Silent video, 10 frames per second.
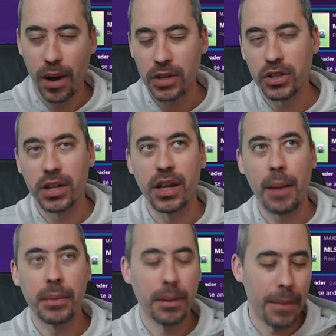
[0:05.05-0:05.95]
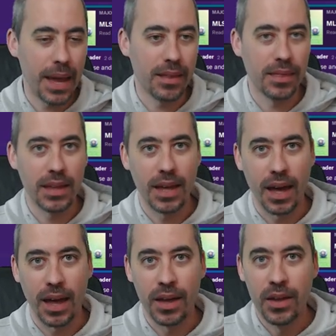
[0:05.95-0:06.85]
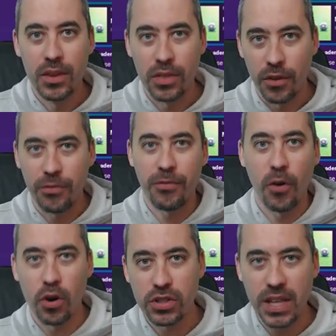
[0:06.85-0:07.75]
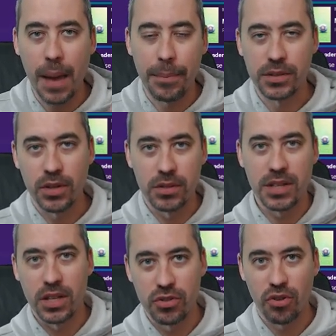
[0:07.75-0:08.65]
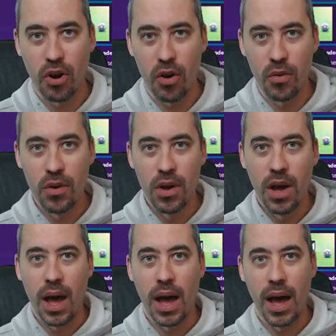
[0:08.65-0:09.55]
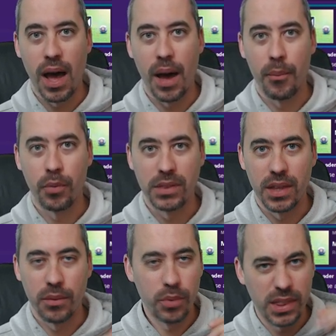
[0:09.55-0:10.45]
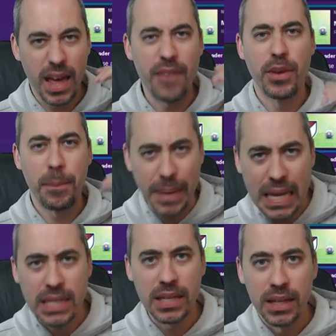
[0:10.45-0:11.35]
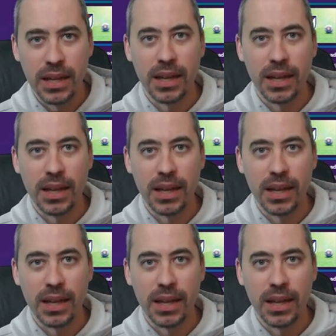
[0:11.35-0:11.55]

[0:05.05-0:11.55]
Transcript: We're actually gonna I'm gonna make the uh, the first episode's intro um, with the with the heavy beat,